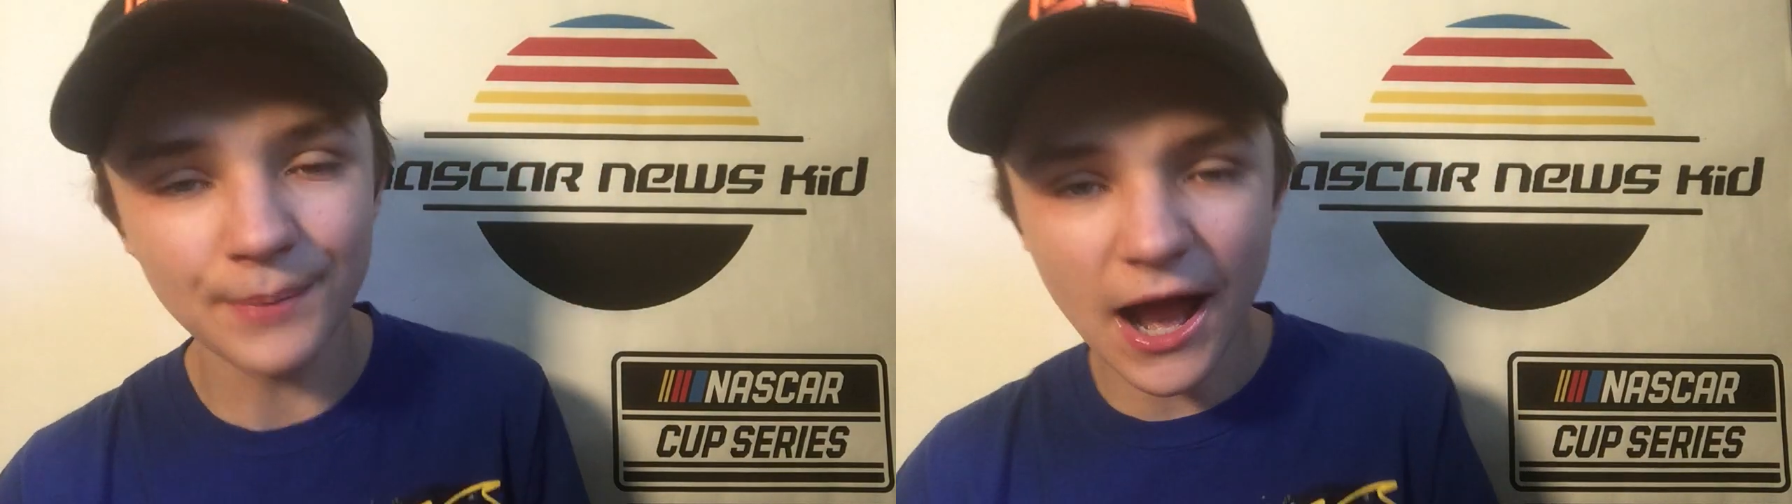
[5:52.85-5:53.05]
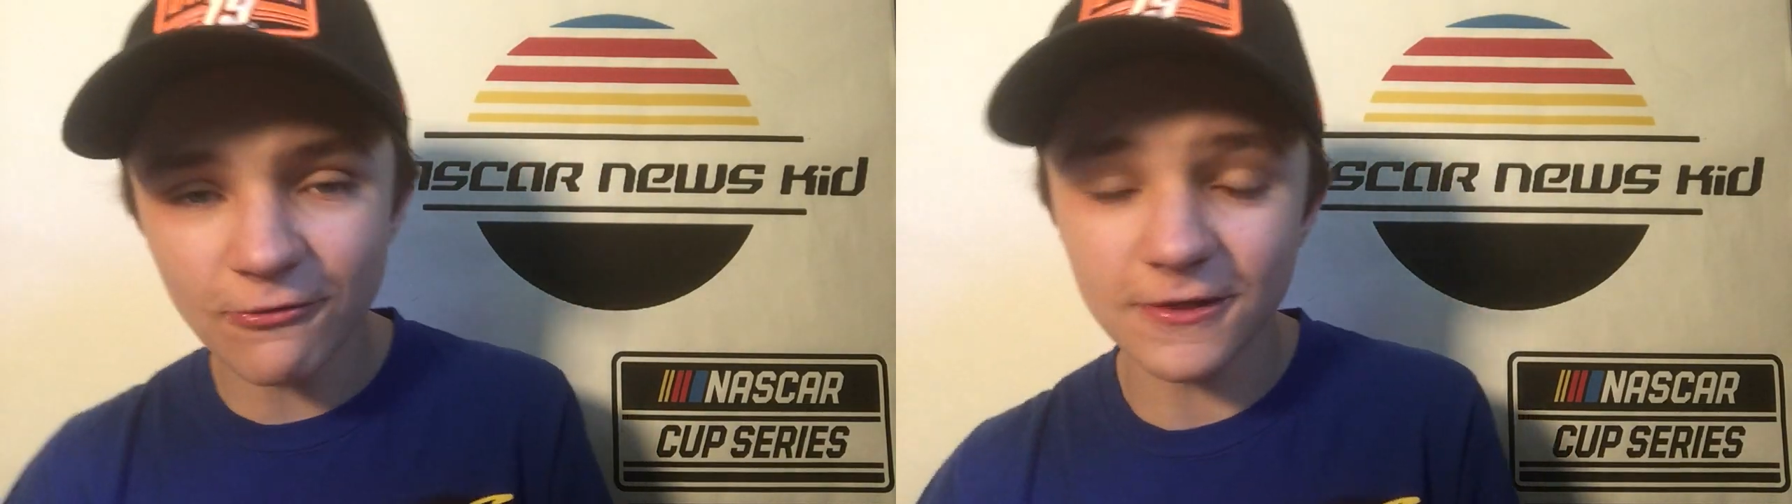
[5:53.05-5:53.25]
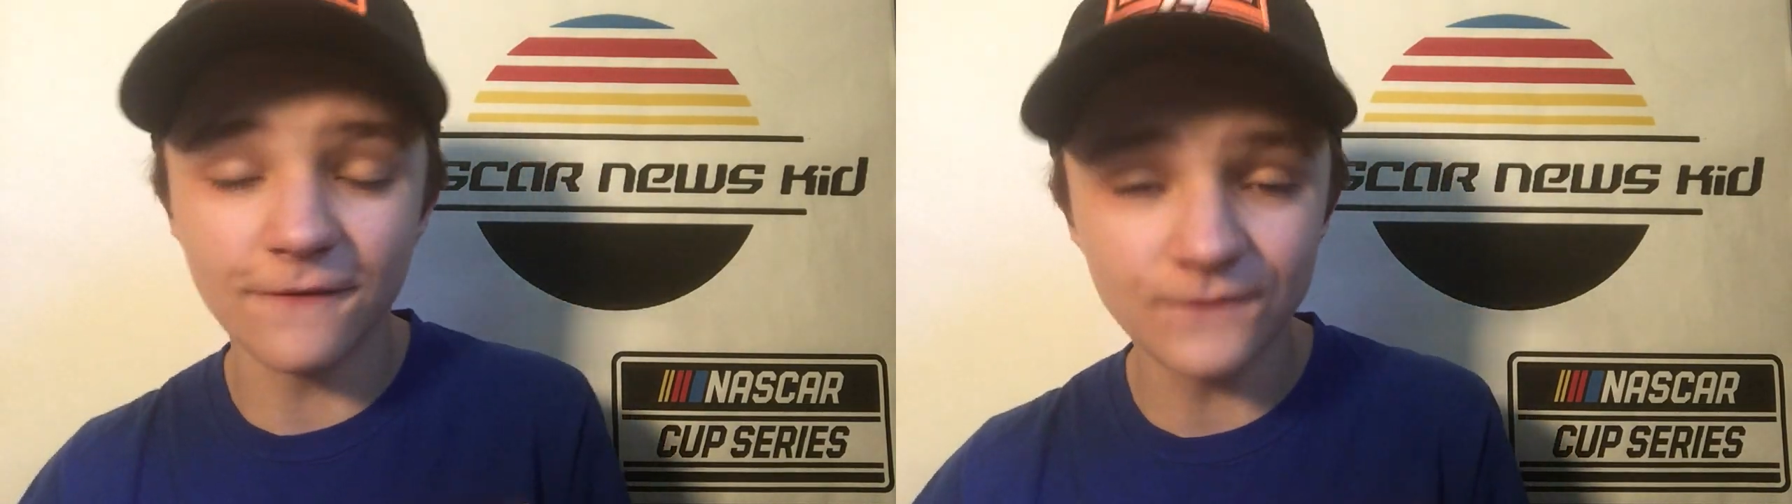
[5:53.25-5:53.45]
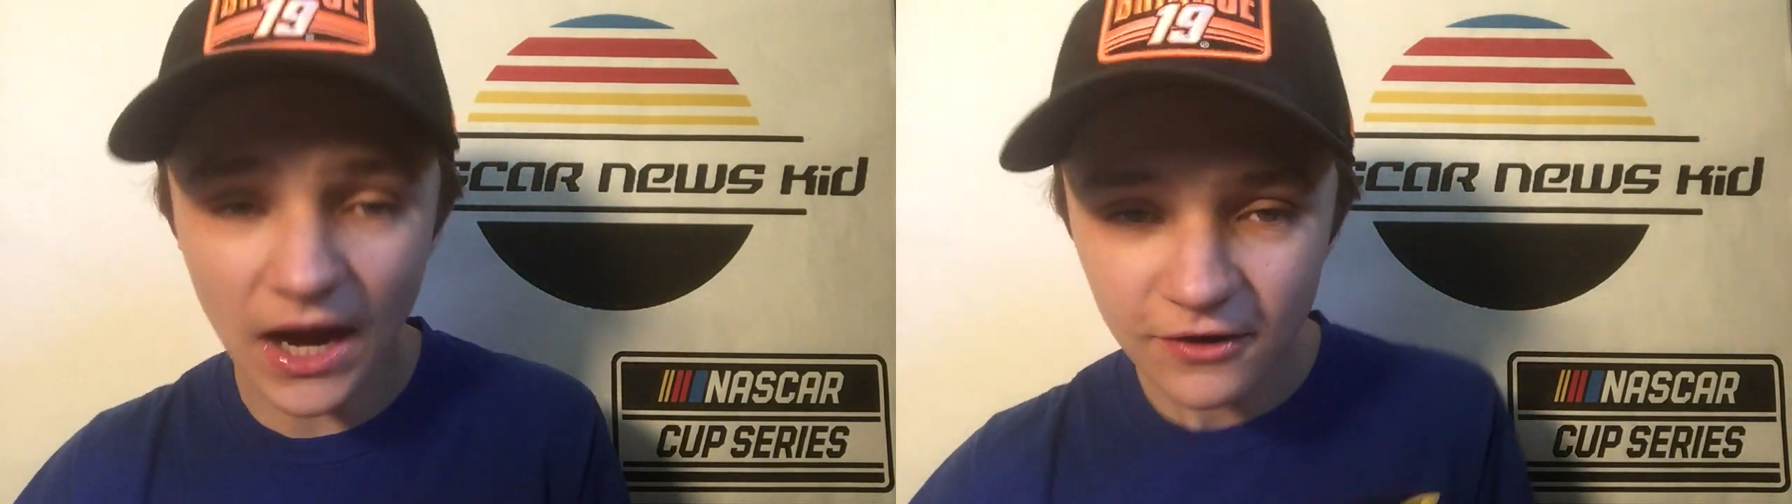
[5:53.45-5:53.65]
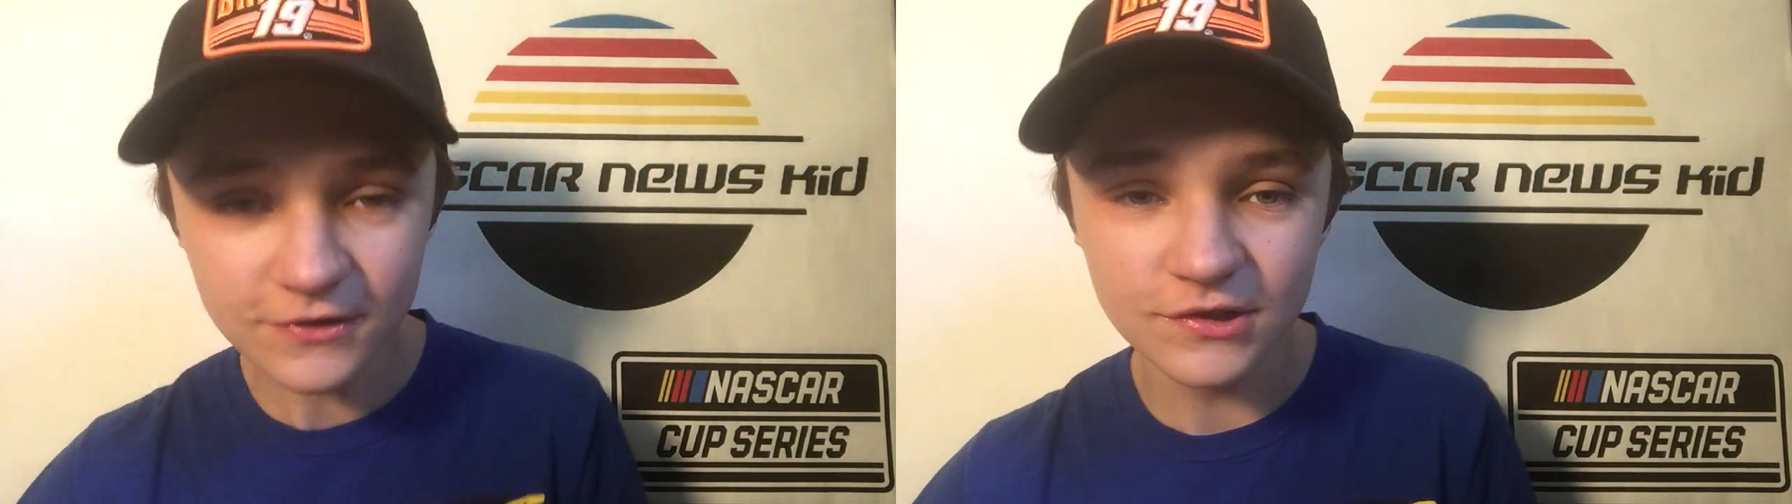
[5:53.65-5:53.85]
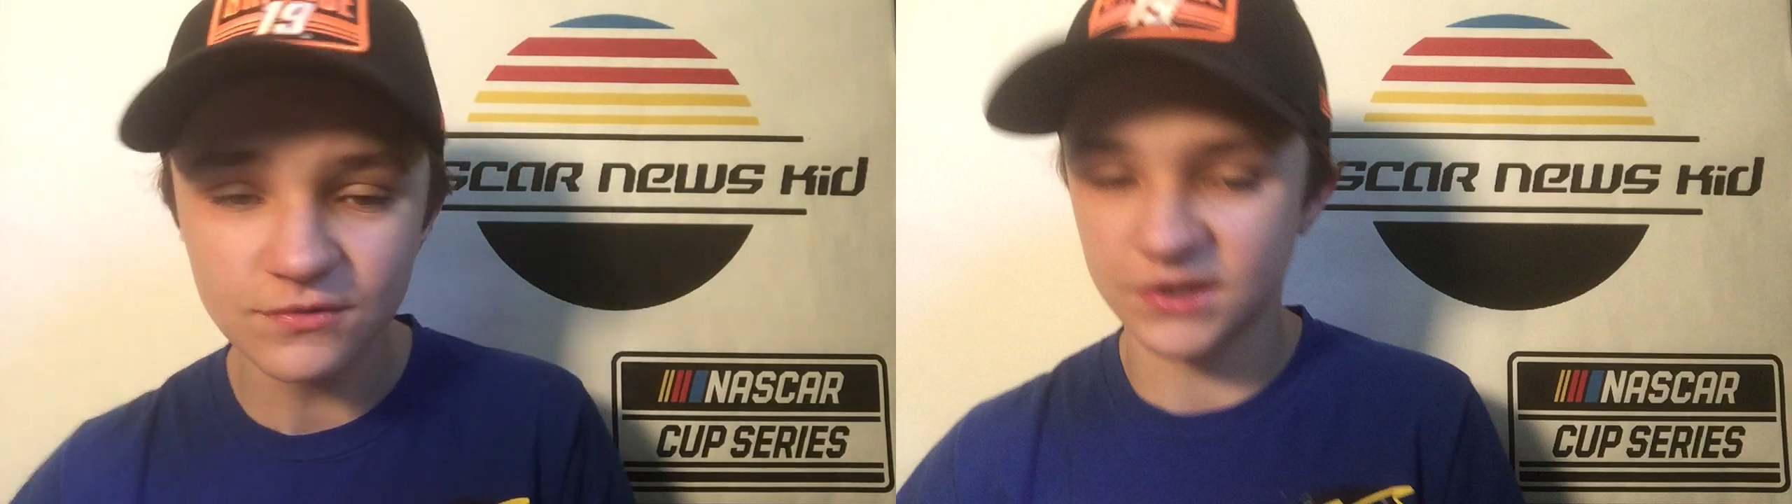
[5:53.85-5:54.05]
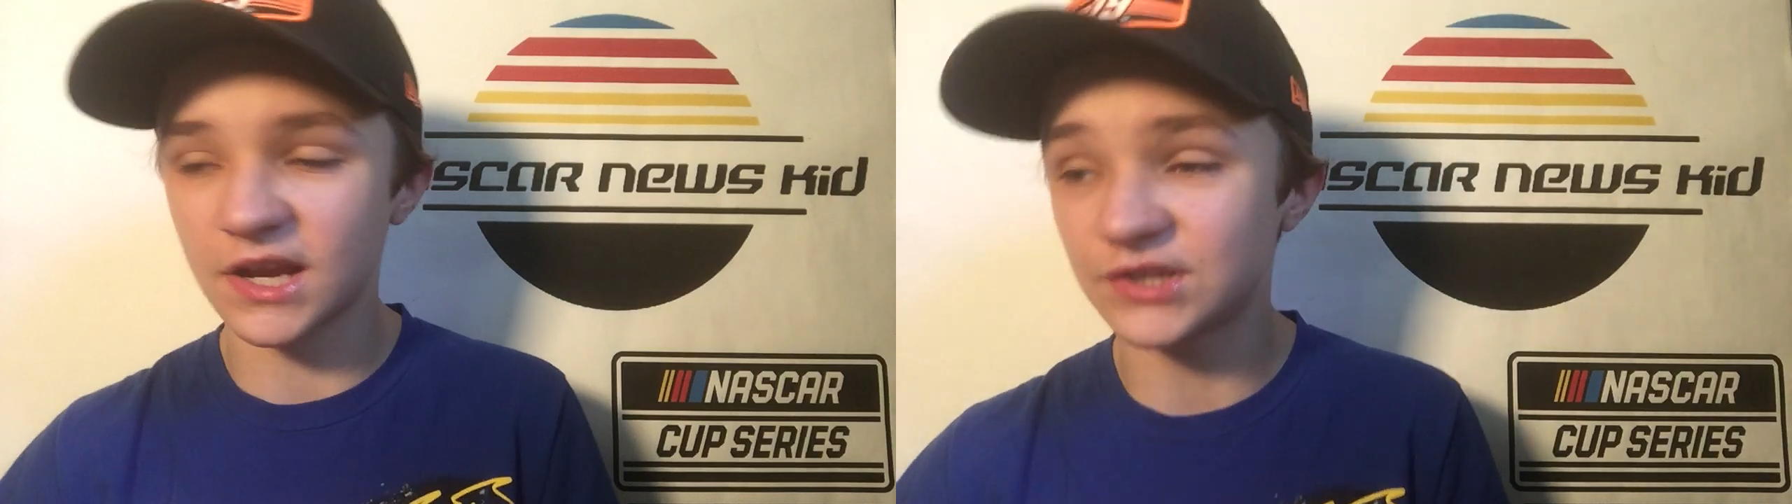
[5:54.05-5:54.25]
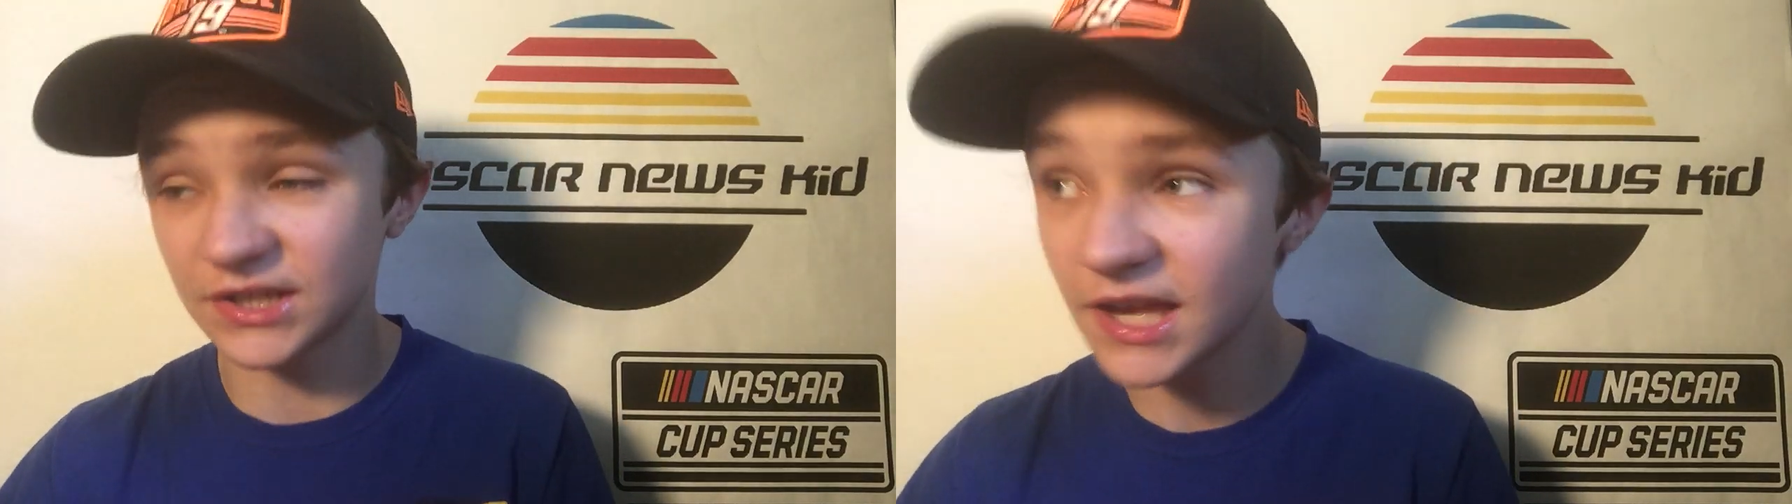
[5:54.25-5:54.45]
Byron the final 2 stages.